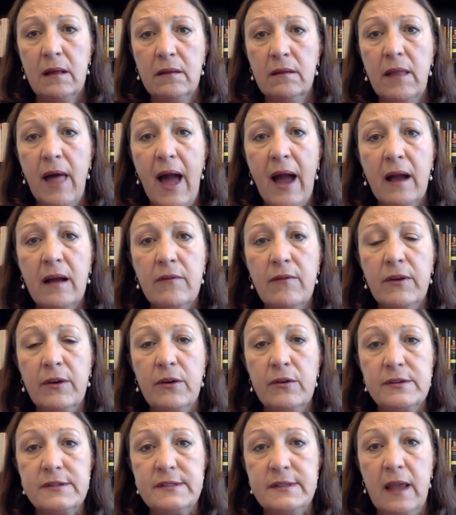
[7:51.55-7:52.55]
lack of
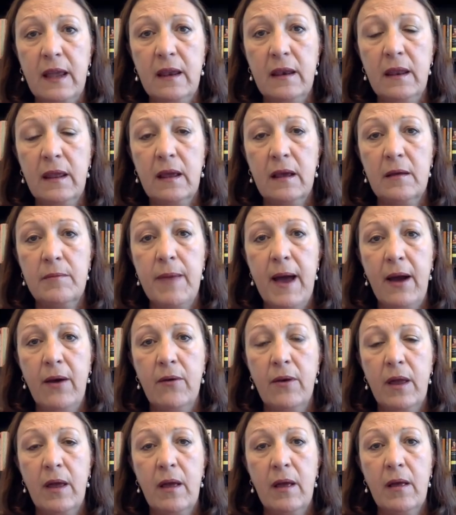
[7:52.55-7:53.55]
understanding
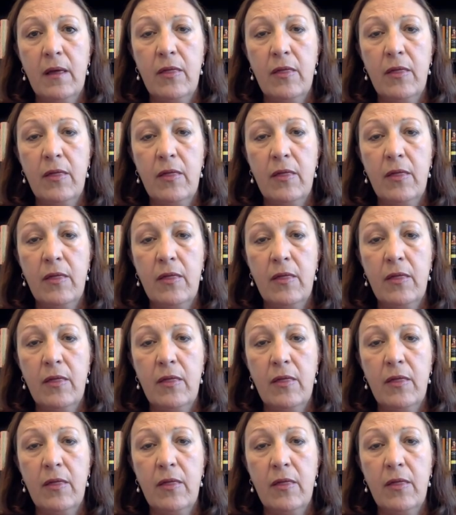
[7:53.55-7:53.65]
about